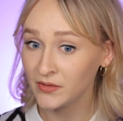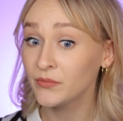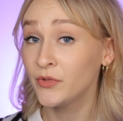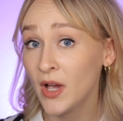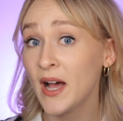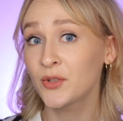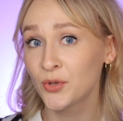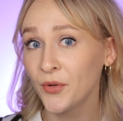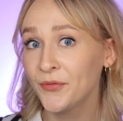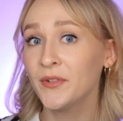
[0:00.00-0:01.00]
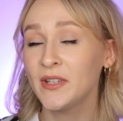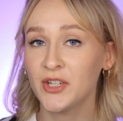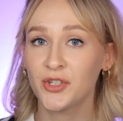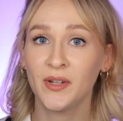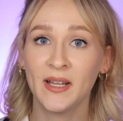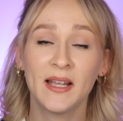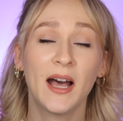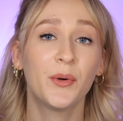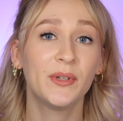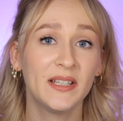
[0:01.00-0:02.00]
the actual foundation and
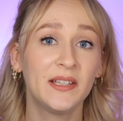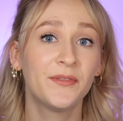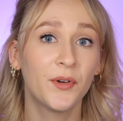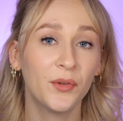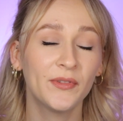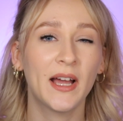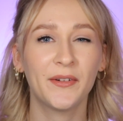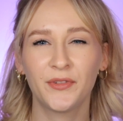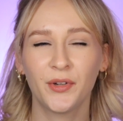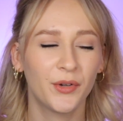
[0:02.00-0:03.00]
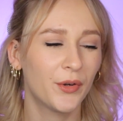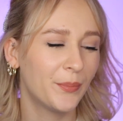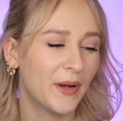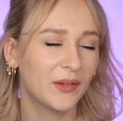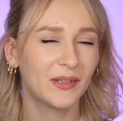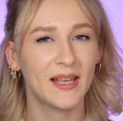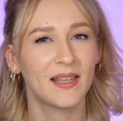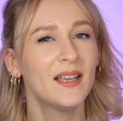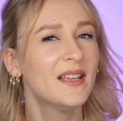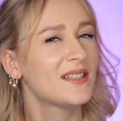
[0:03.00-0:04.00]
how it evolved after about
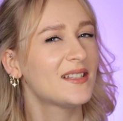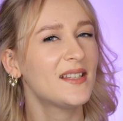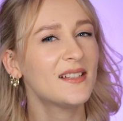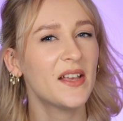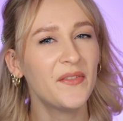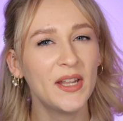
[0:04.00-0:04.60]
like 6-7